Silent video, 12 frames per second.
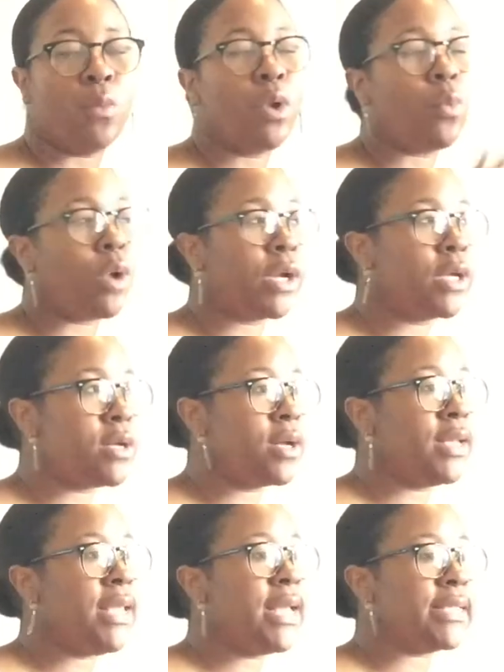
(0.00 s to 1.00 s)
We're working
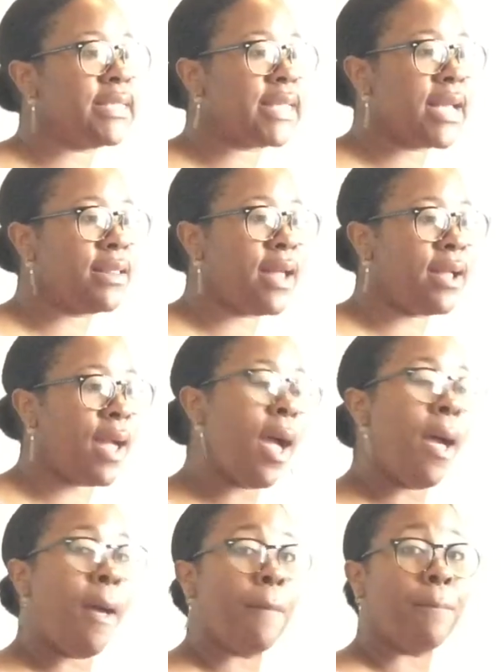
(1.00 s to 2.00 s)
on it. He can say like,
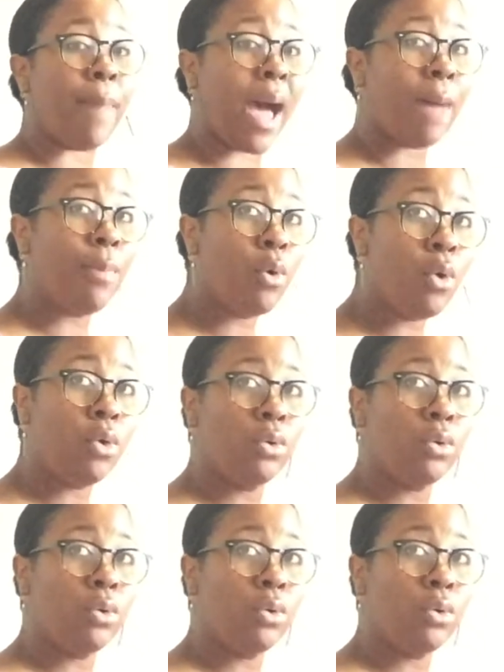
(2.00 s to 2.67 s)
babu,